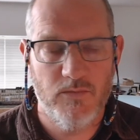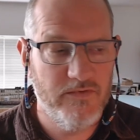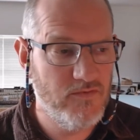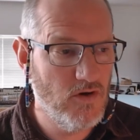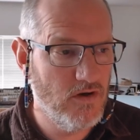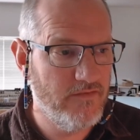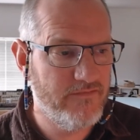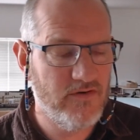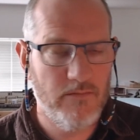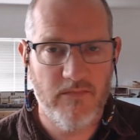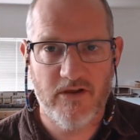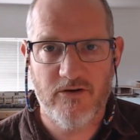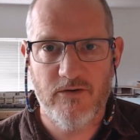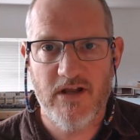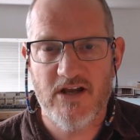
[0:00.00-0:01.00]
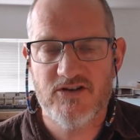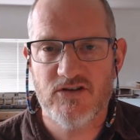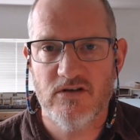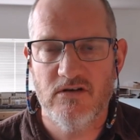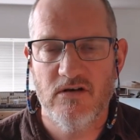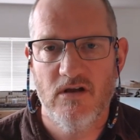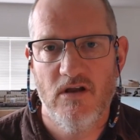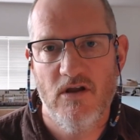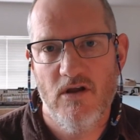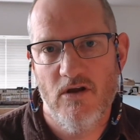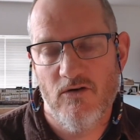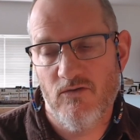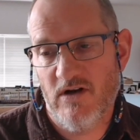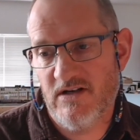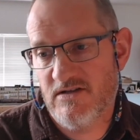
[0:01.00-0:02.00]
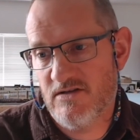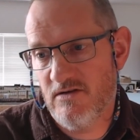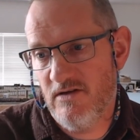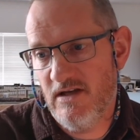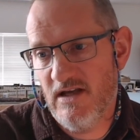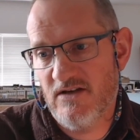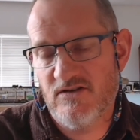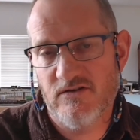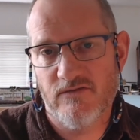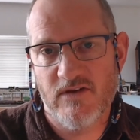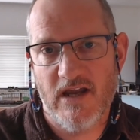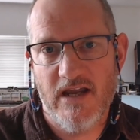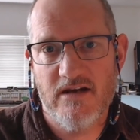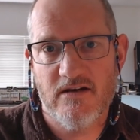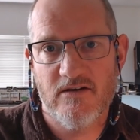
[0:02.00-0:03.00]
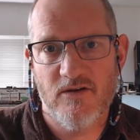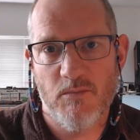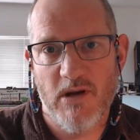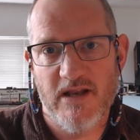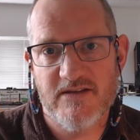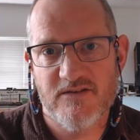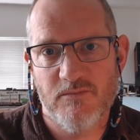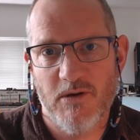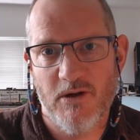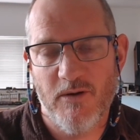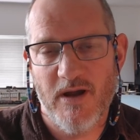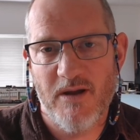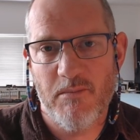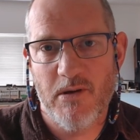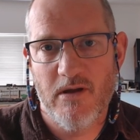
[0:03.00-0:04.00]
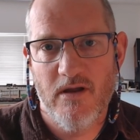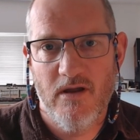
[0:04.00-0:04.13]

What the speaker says: We've gone from the creation right to the edge of Canaan, the plains of Moab,